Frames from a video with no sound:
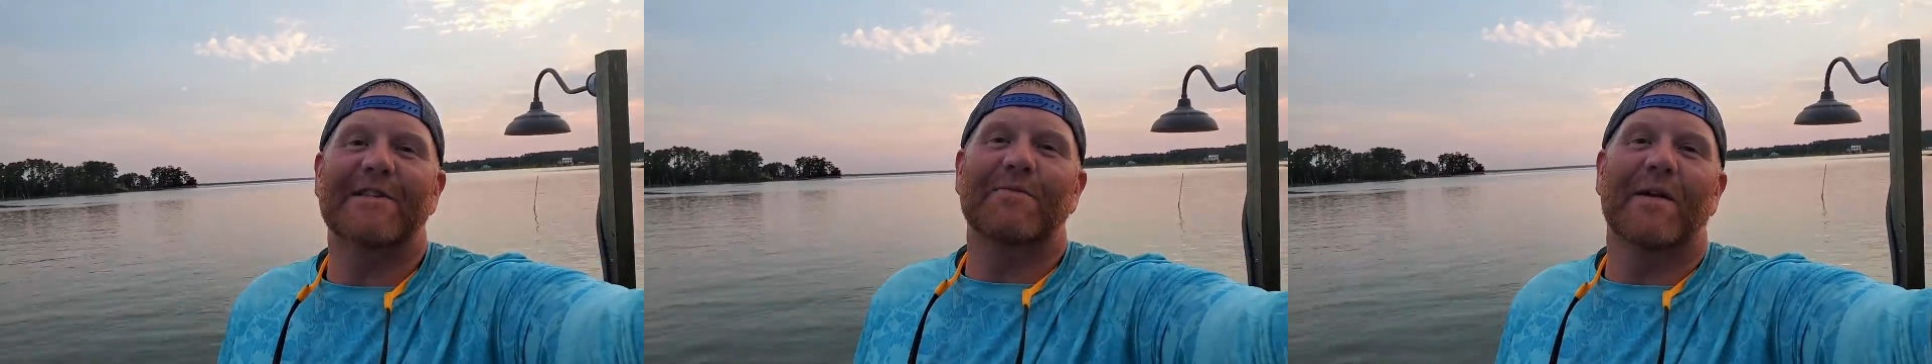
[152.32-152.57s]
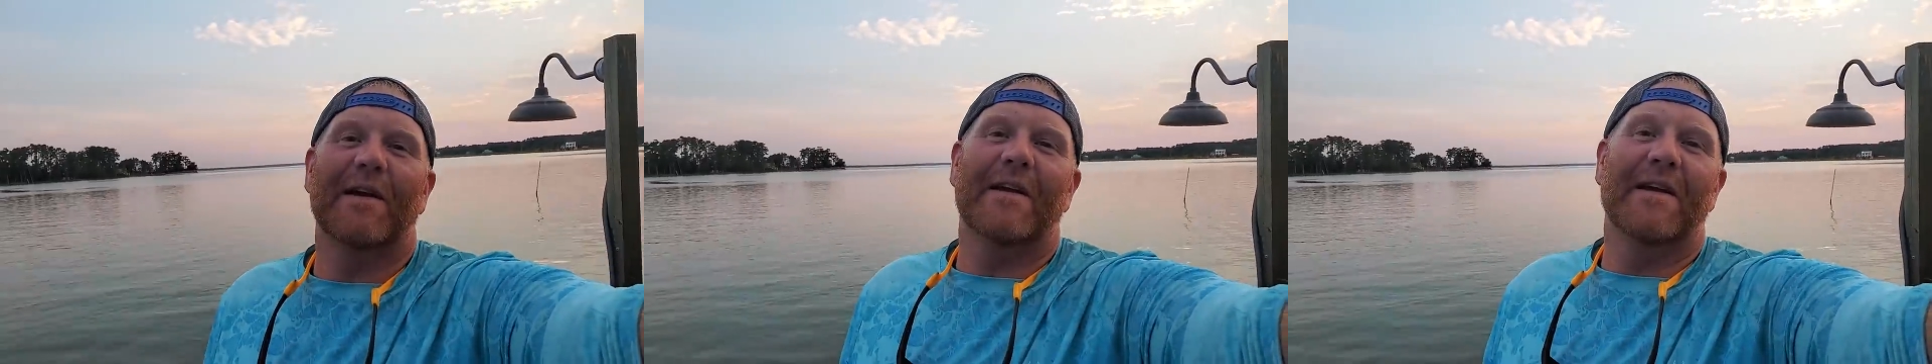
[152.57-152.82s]

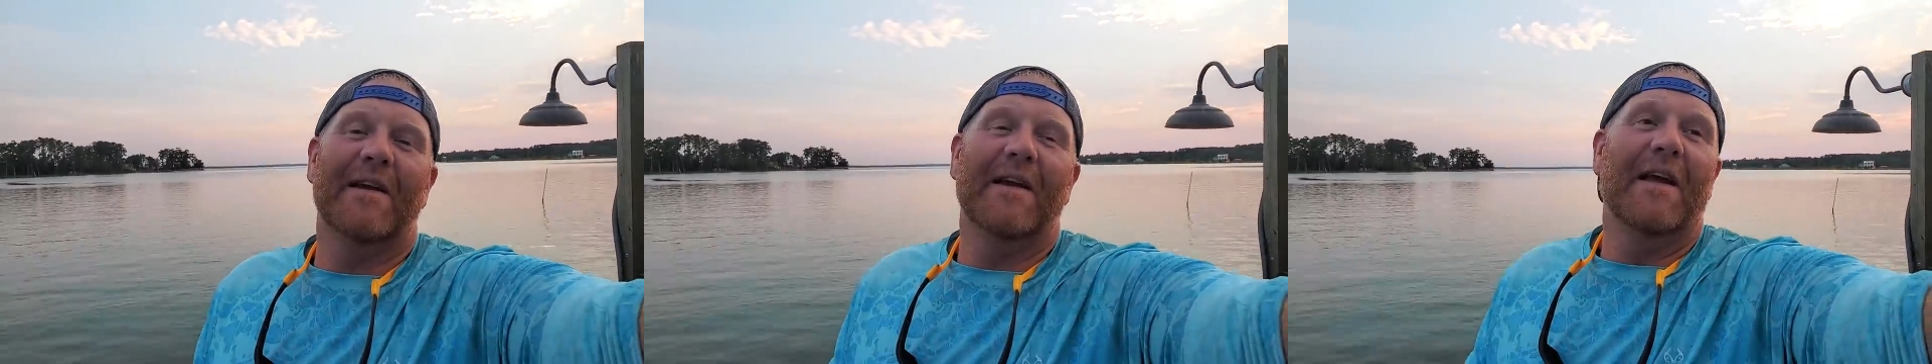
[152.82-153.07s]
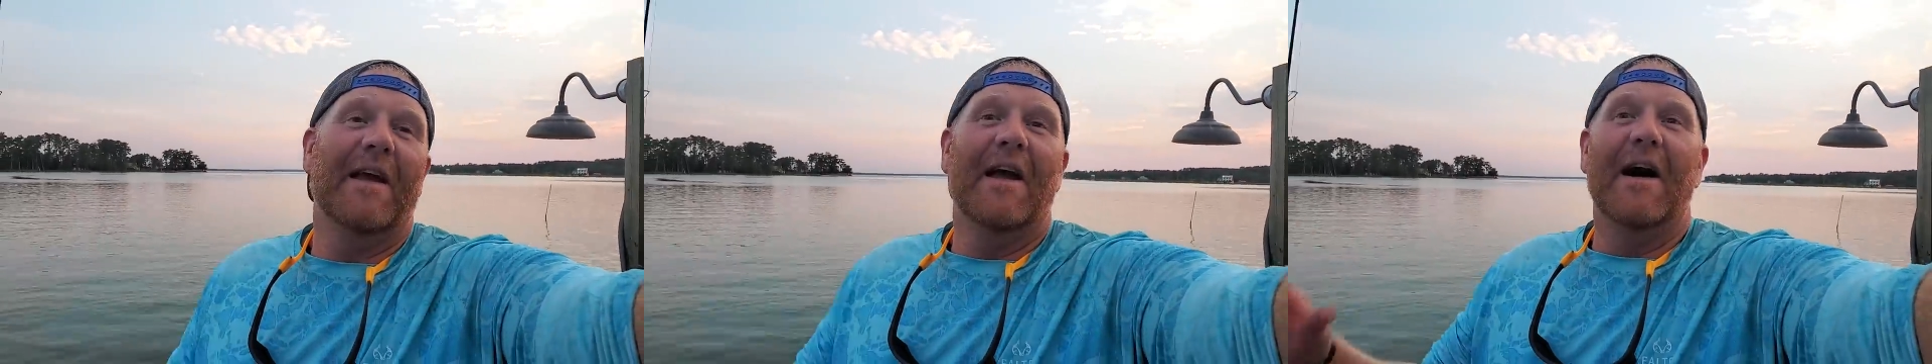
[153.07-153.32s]
week.
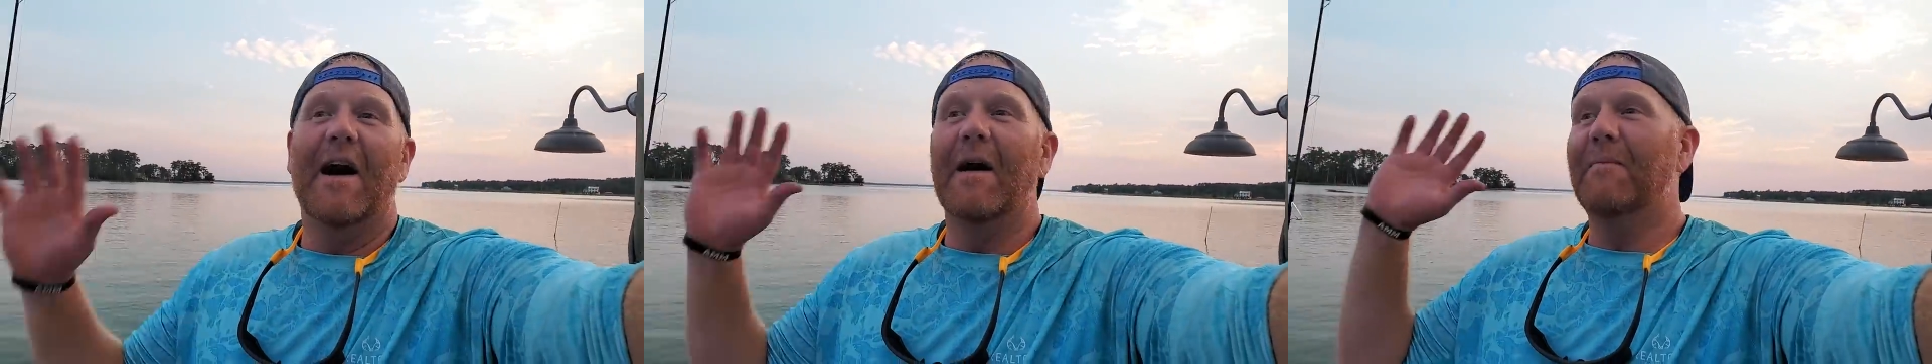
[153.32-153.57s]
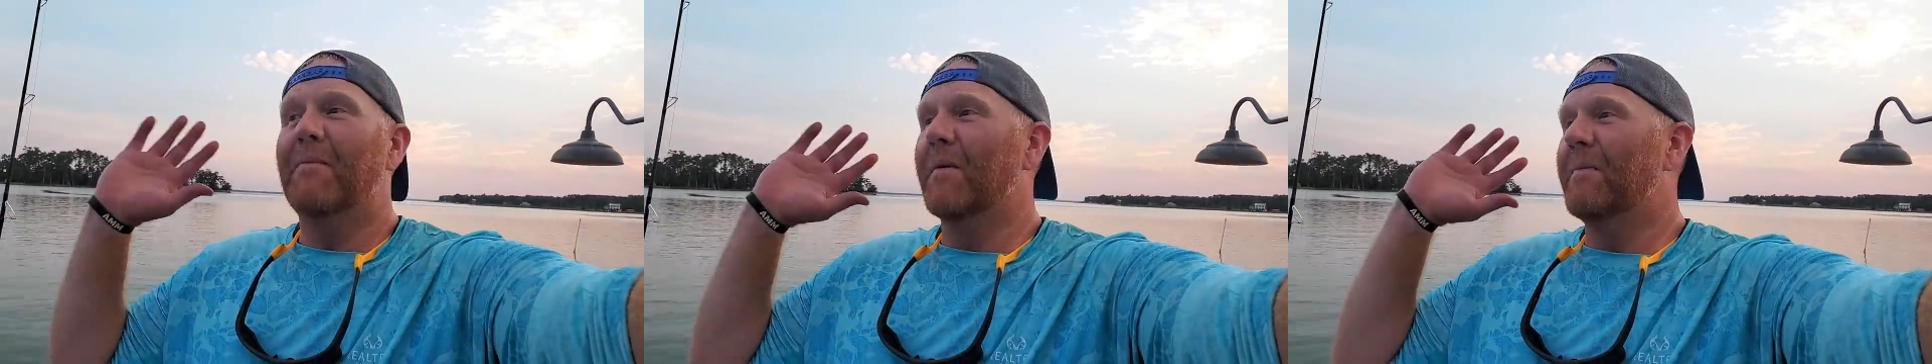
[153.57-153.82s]

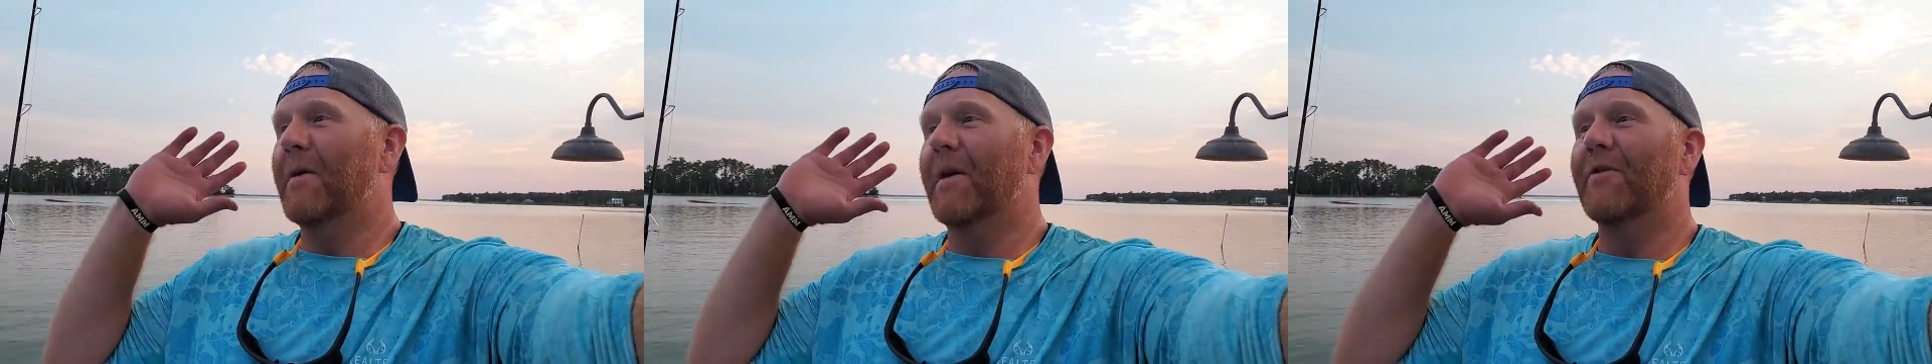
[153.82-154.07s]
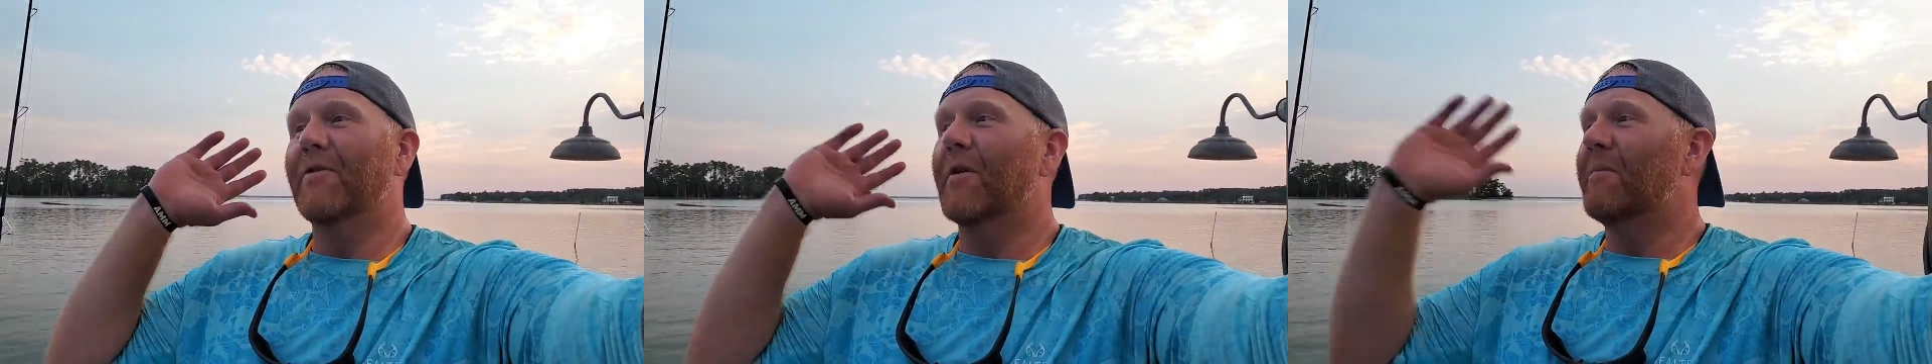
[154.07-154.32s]
Uh, we
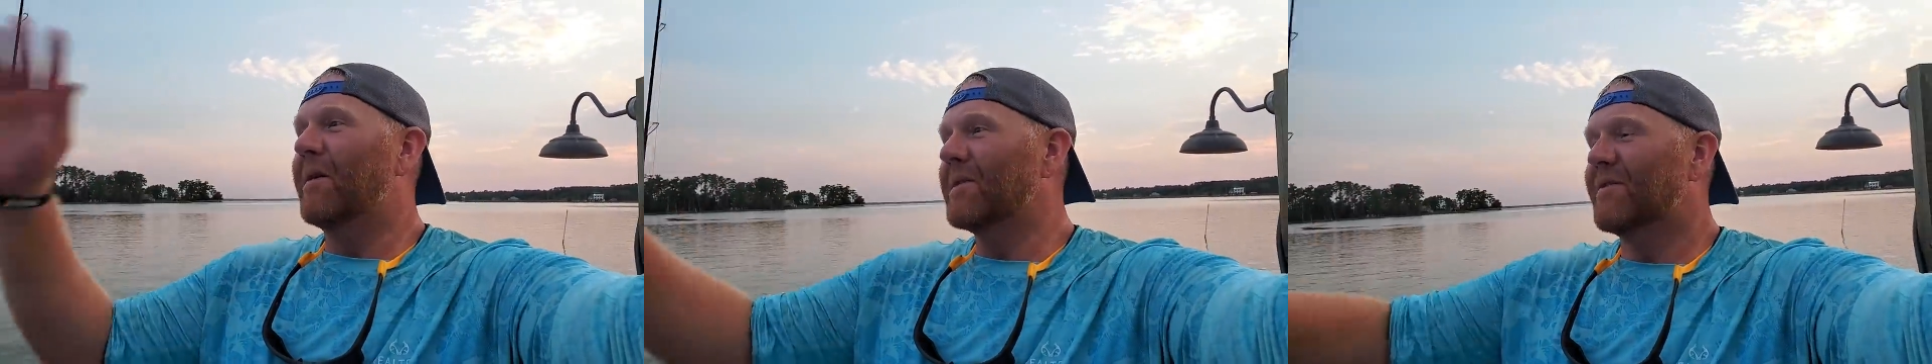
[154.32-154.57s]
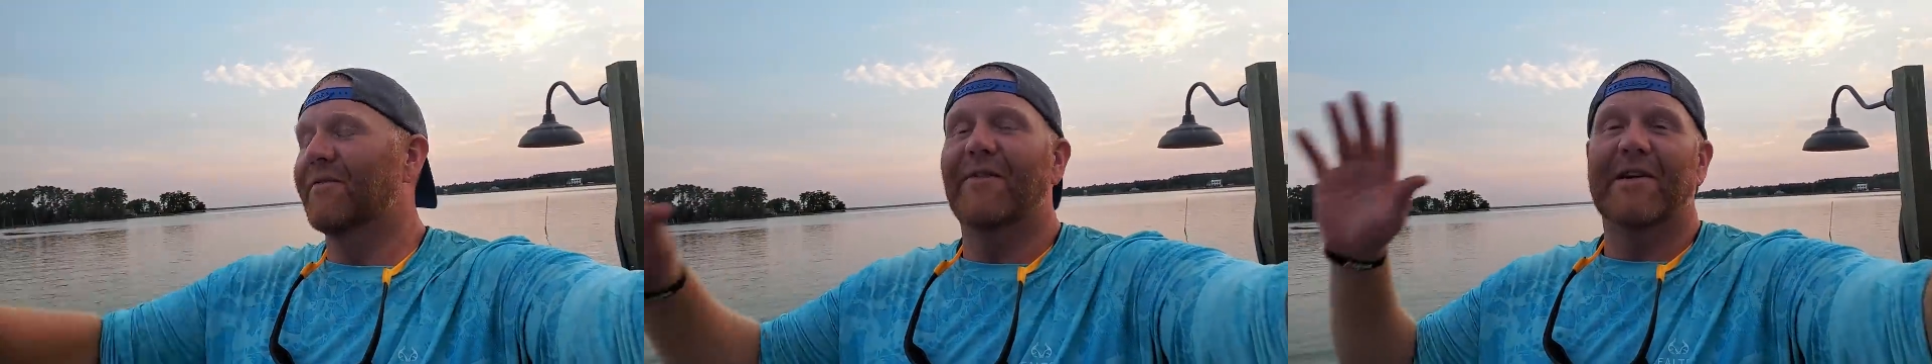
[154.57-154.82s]
plan on doing a
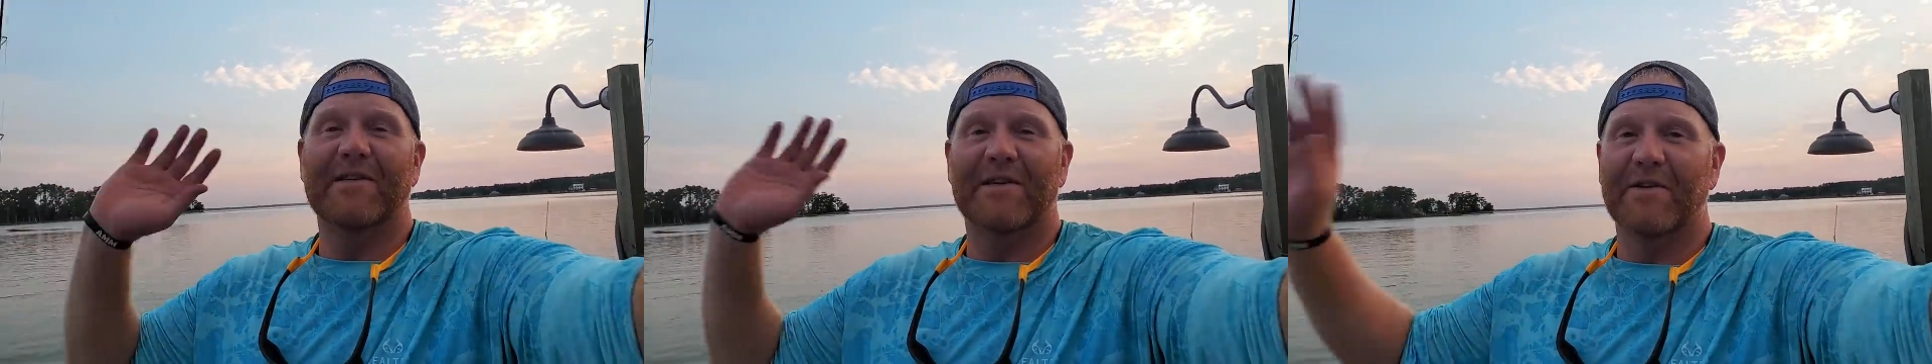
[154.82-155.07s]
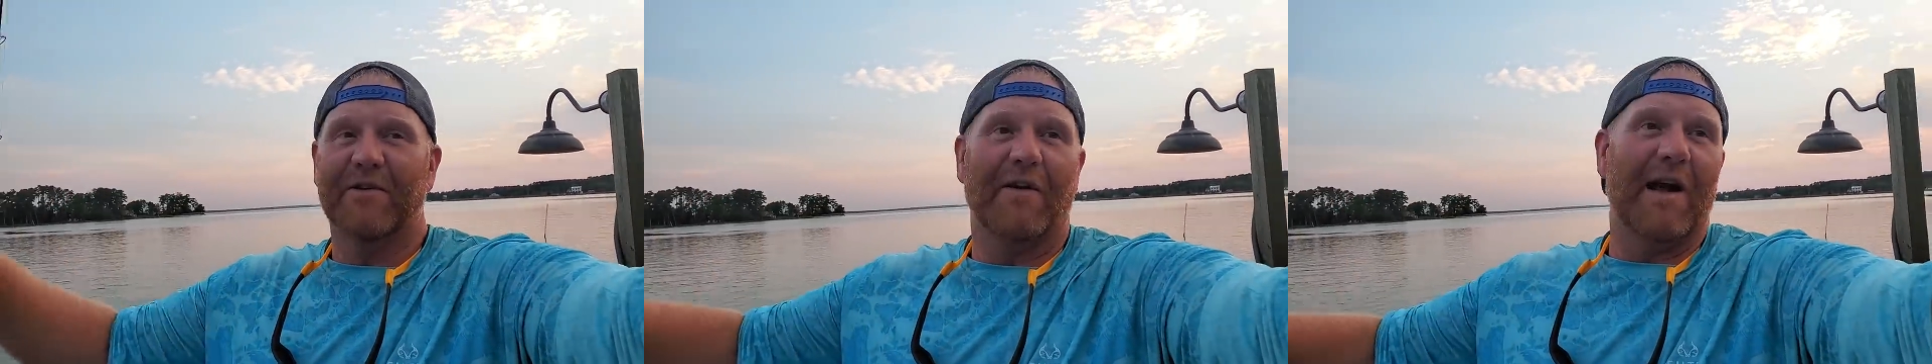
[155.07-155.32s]
bunch of
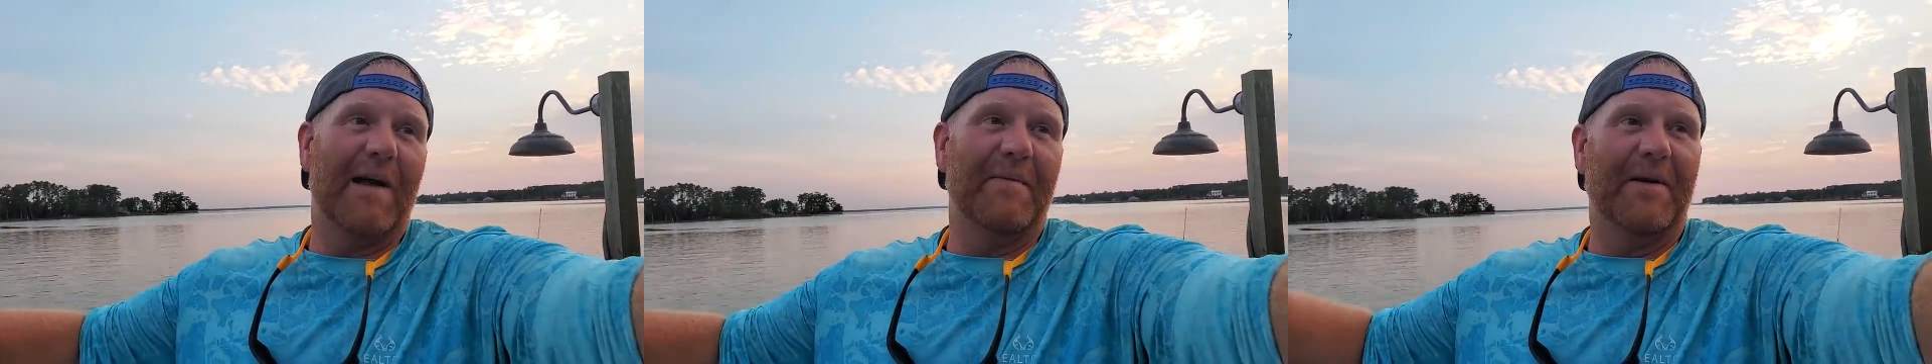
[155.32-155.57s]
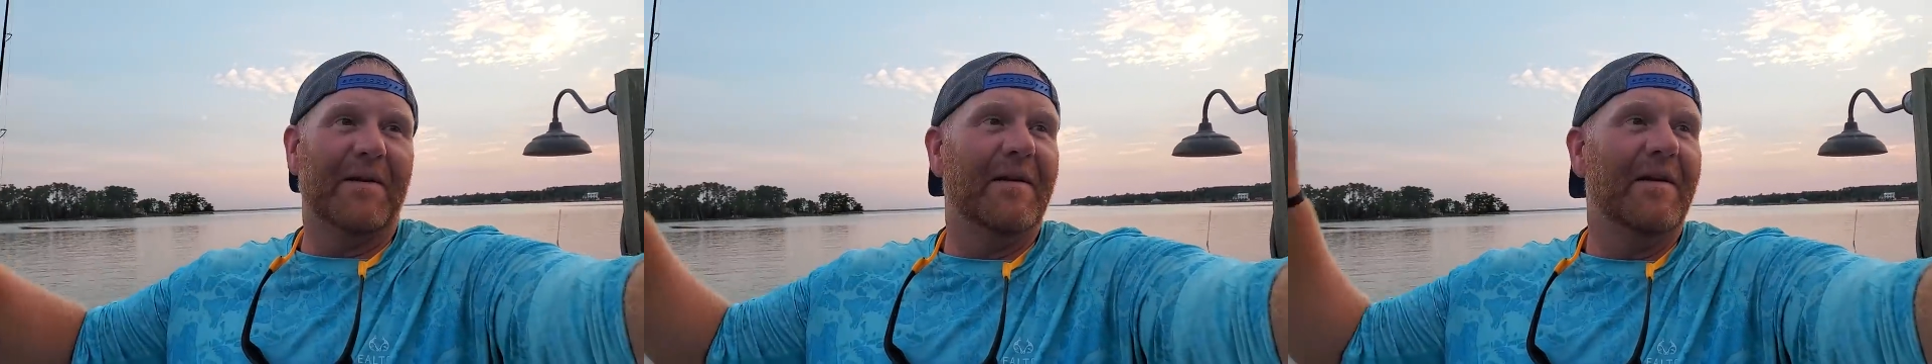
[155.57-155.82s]
fishing,
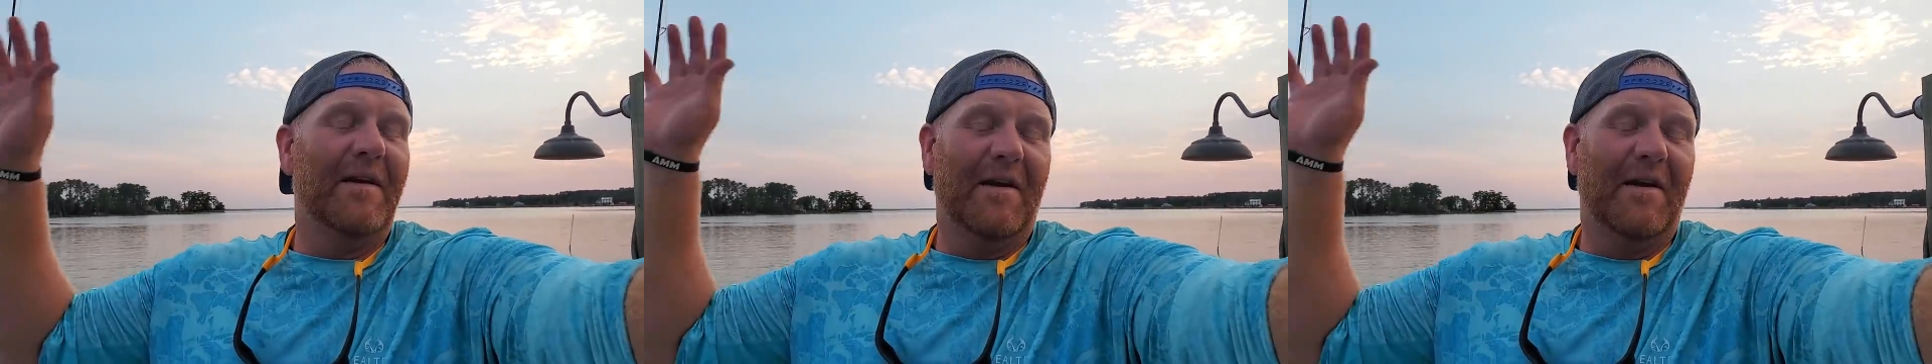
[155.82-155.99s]
crabbing,